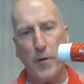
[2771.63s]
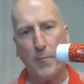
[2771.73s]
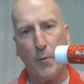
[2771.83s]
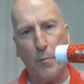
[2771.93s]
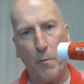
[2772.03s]

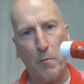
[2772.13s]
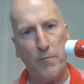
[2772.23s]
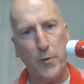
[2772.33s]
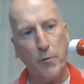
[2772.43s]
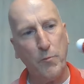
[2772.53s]
cream that we
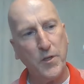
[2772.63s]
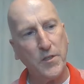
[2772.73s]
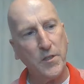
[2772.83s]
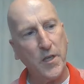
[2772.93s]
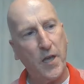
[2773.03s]
reviewed
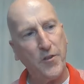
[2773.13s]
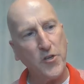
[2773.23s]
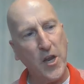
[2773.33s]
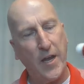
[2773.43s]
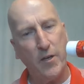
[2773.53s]
recently on the
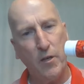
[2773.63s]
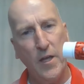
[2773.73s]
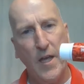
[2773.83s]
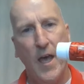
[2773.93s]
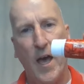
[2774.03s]
channel.
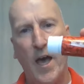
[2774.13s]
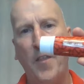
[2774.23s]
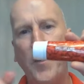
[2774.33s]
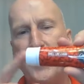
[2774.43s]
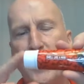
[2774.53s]

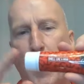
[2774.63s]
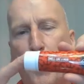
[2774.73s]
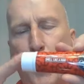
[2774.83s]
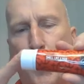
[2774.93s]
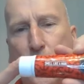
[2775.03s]
This
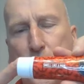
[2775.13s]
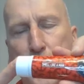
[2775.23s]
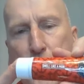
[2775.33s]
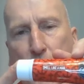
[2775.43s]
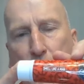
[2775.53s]
came
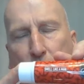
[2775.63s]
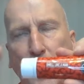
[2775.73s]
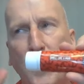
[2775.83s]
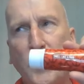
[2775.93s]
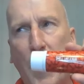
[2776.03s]

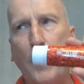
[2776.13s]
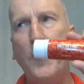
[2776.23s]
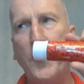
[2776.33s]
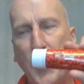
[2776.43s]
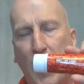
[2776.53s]

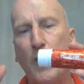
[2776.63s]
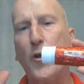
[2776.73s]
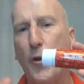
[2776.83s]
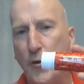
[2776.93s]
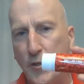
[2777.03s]
to the channel
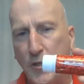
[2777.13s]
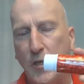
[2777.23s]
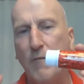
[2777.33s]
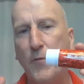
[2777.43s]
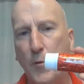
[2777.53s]

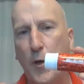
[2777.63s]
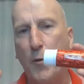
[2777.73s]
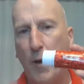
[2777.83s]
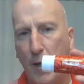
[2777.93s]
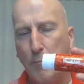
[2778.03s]
courtesy of viewer
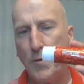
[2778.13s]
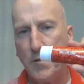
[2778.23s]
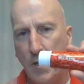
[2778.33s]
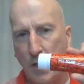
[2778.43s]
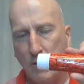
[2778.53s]
Greg
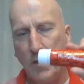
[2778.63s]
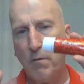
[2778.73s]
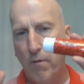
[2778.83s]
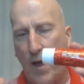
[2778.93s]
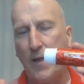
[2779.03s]
Passanti.
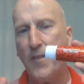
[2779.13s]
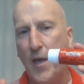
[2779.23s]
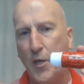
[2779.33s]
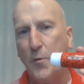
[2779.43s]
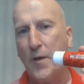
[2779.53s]
Greg,
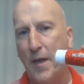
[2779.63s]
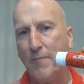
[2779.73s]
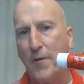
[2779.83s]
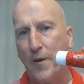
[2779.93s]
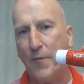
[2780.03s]
thank you
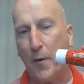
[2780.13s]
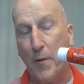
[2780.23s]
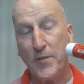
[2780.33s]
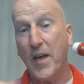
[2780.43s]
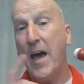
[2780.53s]
again very, very
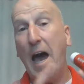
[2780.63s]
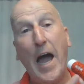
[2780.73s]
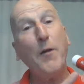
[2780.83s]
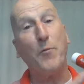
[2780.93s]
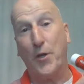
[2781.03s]
much.
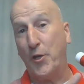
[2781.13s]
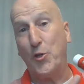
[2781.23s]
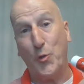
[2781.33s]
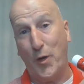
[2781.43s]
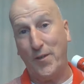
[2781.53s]
I really
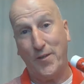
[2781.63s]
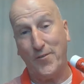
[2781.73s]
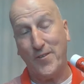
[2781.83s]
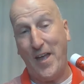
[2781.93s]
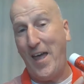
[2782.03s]
enjoyed
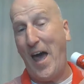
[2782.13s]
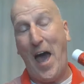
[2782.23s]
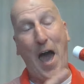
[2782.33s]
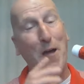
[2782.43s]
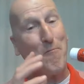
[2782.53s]
this.
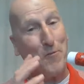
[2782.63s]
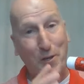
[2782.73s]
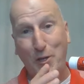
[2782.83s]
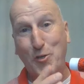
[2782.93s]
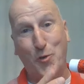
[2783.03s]
I
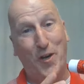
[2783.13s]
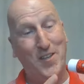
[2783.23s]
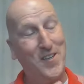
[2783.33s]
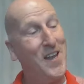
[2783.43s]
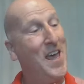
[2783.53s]
really
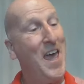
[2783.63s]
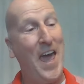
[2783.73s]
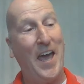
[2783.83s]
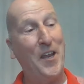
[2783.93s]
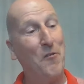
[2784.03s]
enjoyed it,
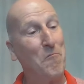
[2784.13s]
and